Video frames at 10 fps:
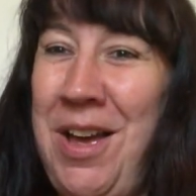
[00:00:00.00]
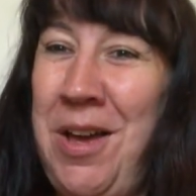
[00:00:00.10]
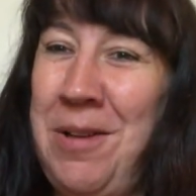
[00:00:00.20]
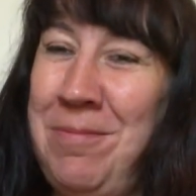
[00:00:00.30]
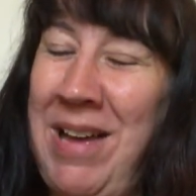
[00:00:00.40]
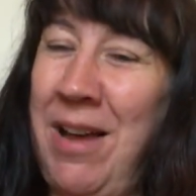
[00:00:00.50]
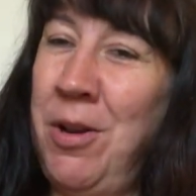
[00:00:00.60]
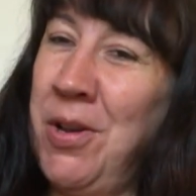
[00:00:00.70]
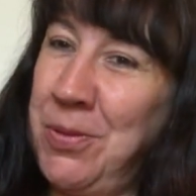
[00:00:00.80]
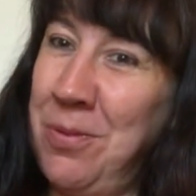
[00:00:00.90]
Our
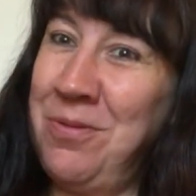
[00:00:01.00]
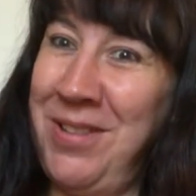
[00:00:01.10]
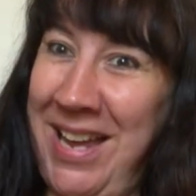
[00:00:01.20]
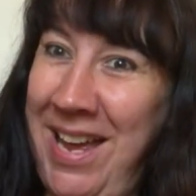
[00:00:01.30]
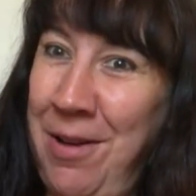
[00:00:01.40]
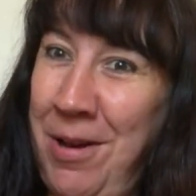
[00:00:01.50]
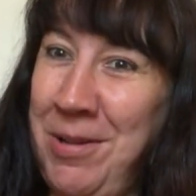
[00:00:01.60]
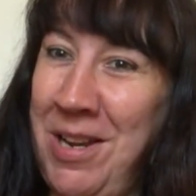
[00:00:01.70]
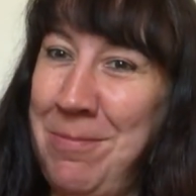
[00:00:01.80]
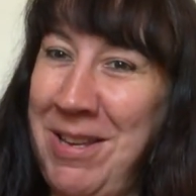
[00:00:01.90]
last one for now. I'm
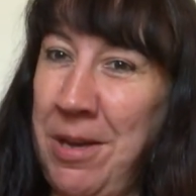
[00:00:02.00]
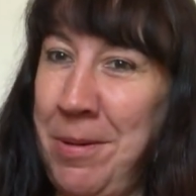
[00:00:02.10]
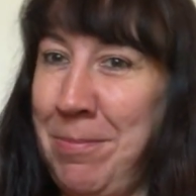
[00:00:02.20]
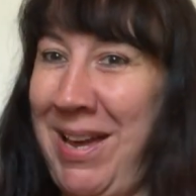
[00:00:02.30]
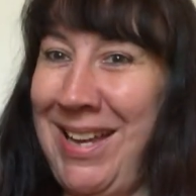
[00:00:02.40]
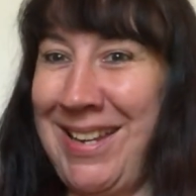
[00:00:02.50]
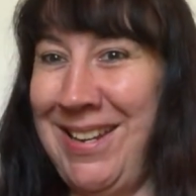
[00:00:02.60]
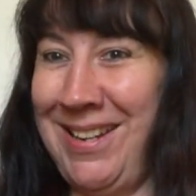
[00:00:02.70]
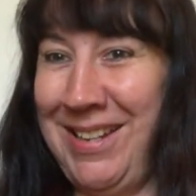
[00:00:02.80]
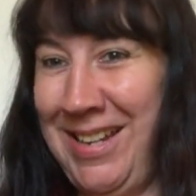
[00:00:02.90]
going to be coming back in
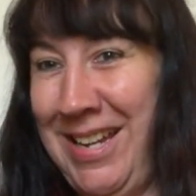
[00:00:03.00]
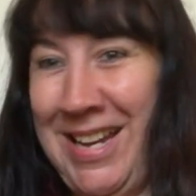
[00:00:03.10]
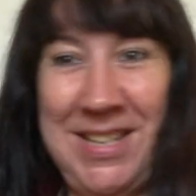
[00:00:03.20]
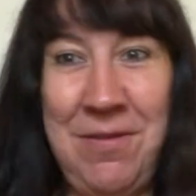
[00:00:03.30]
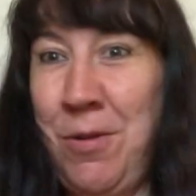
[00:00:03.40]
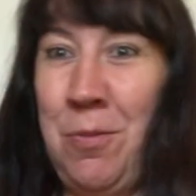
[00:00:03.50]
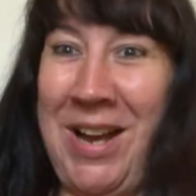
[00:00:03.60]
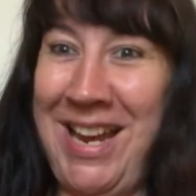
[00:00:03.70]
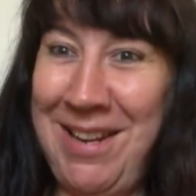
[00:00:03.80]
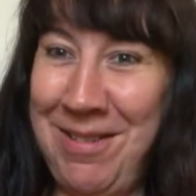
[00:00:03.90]
a different
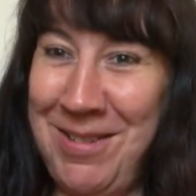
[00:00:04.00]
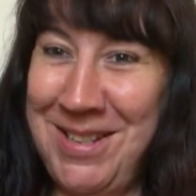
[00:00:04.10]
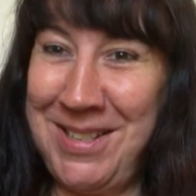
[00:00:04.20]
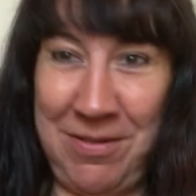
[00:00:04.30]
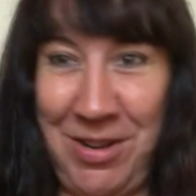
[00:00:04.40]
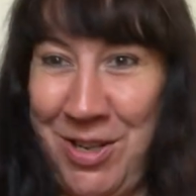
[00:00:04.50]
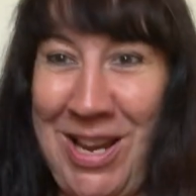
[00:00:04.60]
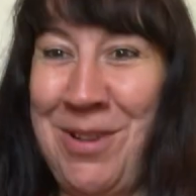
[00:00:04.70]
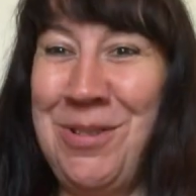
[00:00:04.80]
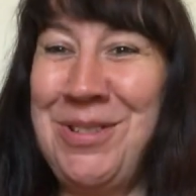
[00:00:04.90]
way on a different
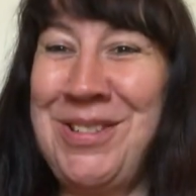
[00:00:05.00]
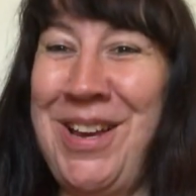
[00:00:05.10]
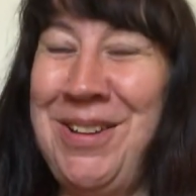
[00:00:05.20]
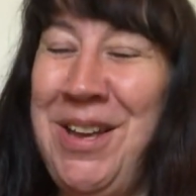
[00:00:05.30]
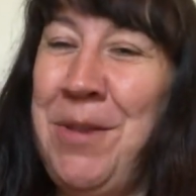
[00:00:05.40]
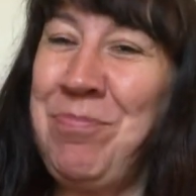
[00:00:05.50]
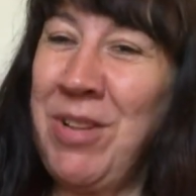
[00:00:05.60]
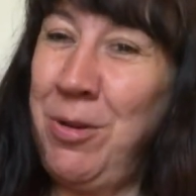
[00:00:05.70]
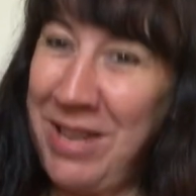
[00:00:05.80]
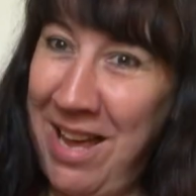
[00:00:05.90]
channel. So
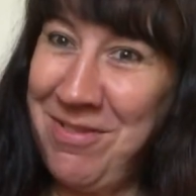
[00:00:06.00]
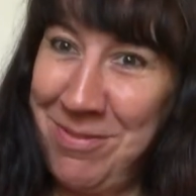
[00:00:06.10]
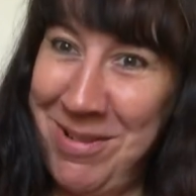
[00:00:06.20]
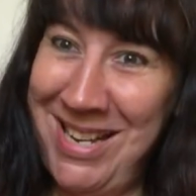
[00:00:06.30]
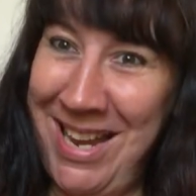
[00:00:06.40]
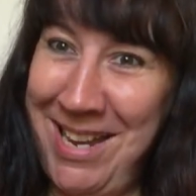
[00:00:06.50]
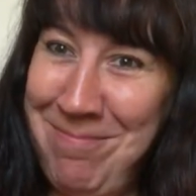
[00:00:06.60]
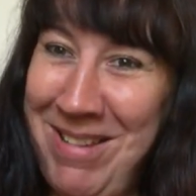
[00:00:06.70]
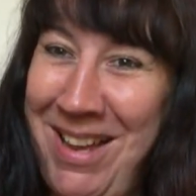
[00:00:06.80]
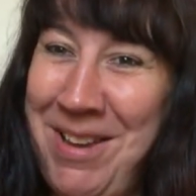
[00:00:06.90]
look out for my name.
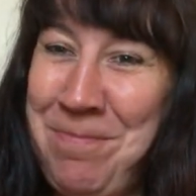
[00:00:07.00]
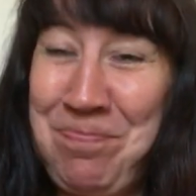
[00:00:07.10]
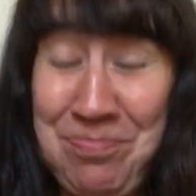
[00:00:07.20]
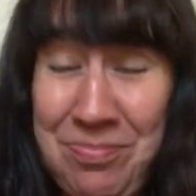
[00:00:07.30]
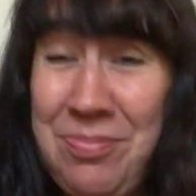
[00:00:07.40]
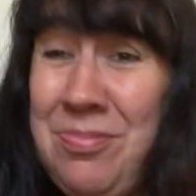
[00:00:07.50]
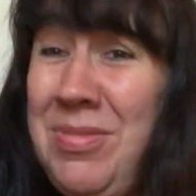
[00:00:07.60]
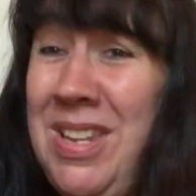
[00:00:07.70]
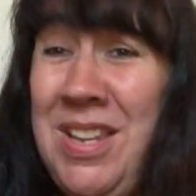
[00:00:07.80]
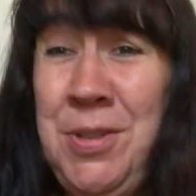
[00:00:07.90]

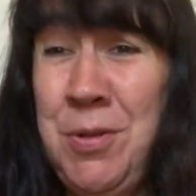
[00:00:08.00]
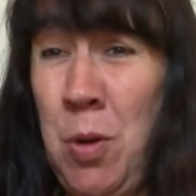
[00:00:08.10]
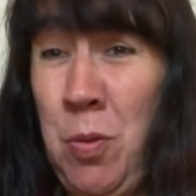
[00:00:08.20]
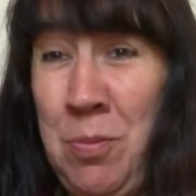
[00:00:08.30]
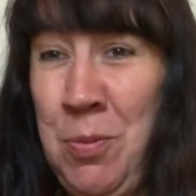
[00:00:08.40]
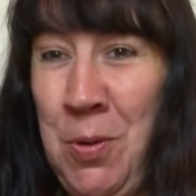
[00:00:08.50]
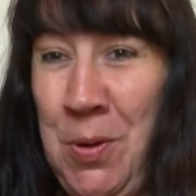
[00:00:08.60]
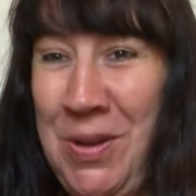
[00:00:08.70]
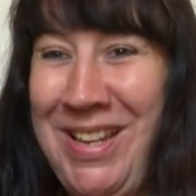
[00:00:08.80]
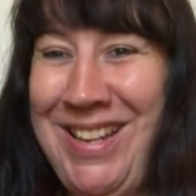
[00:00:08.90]
So we've got one
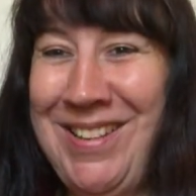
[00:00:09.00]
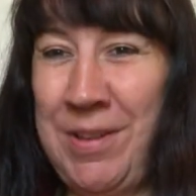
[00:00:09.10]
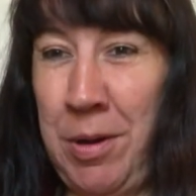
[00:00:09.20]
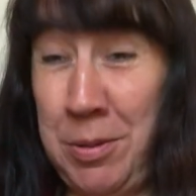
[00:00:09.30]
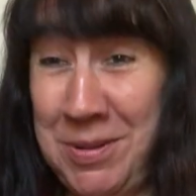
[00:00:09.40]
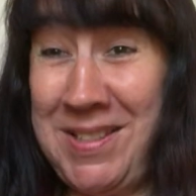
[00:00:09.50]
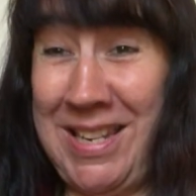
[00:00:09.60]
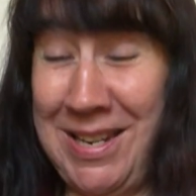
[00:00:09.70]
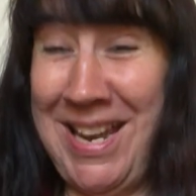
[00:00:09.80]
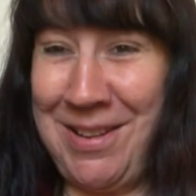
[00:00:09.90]
more. So I will see
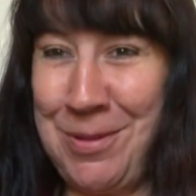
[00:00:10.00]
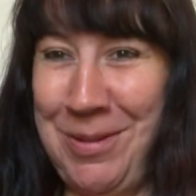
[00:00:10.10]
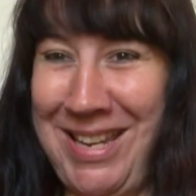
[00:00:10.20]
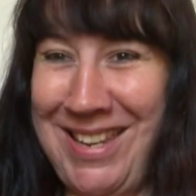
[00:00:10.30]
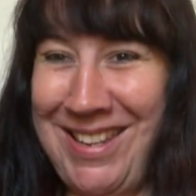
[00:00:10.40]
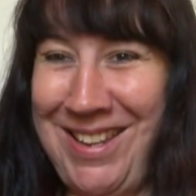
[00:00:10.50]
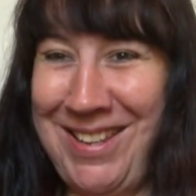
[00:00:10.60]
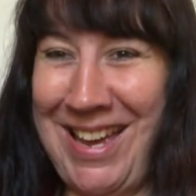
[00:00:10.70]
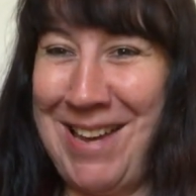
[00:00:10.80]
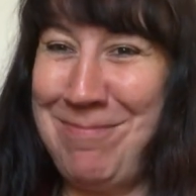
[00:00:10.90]
you next week.
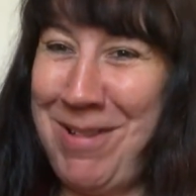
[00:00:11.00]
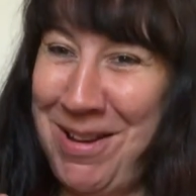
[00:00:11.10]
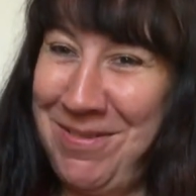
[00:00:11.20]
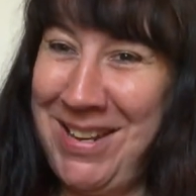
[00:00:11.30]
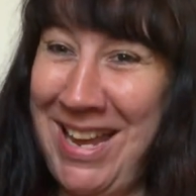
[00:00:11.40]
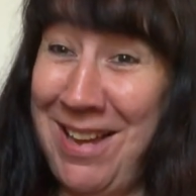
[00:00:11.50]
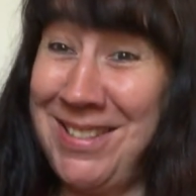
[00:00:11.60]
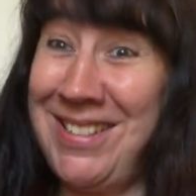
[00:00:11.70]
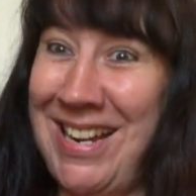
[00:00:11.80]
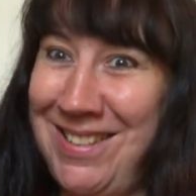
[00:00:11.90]
Okay, bye for now.
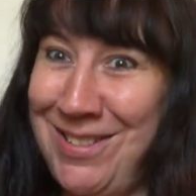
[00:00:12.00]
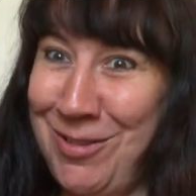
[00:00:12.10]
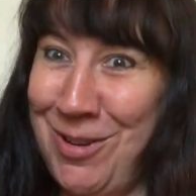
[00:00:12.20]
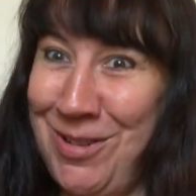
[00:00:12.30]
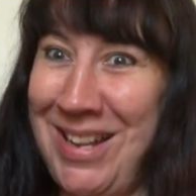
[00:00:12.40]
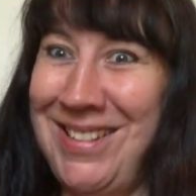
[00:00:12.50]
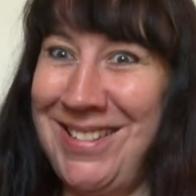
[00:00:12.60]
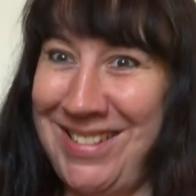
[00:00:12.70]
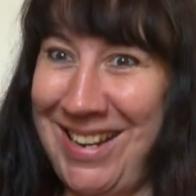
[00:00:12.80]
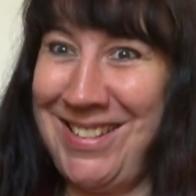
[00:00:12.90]
Stay strong and
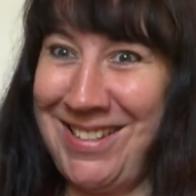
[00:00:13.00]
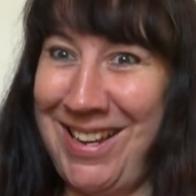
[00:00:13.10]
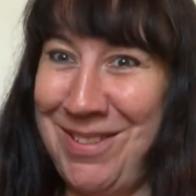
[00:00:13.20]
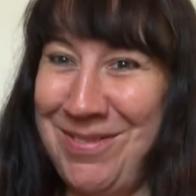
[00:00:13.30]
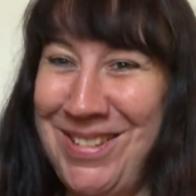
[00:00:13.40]
stay safe.